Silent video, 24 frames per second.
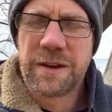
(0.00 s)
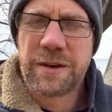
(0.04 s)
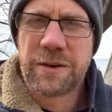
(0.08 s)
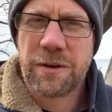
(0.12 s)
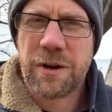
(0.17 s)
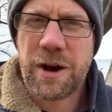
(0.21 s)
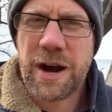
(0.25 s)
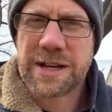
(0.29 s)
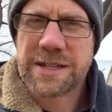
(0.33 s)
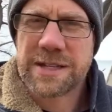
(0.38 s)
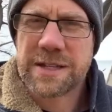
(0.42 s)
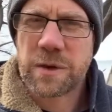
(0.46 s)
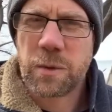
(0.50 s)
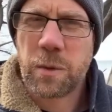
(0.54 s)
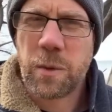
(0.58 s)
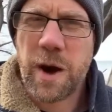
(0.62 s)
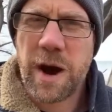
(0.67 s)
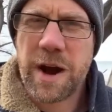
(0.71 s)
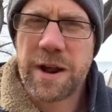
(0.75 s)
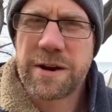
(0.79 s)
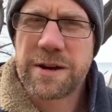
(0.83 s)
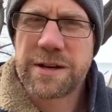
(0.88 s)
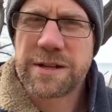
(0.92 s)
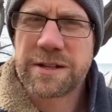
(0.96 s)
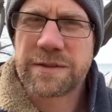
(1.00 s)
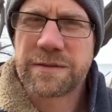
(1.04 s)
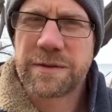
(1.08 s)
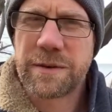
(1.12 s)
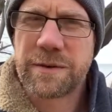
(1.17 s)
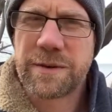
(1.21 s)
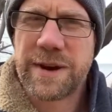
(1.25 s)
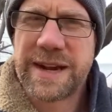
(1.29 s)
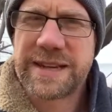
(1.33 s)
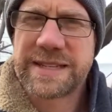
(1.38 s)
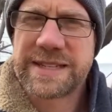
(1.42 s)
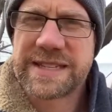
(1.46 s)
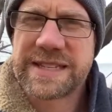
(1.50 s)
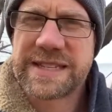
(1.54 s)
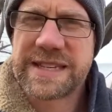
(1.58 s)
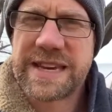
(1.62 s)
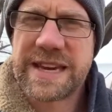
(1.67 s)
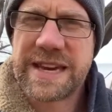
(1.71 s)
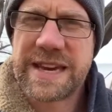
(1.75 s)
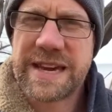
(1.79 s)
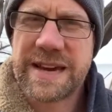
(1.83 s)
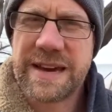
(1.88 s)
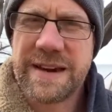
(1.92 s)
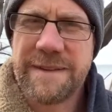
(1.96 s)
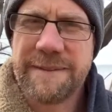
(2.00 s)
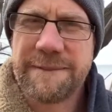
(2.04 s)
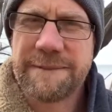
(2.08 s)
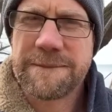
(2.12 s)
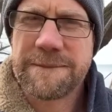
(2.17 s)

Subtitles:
crossed the waters of the Red Sea.